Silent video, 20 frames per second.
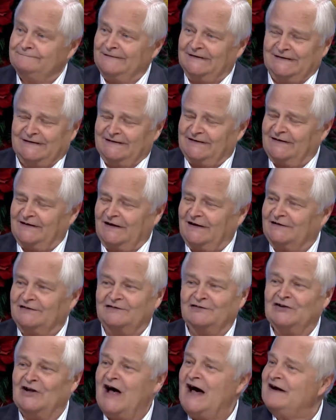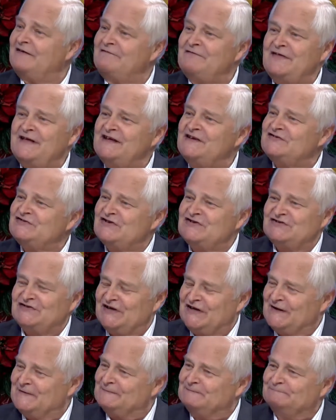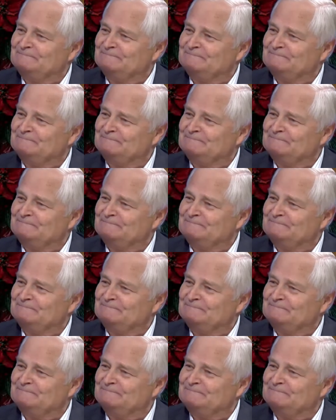uh, a, lot of things to see.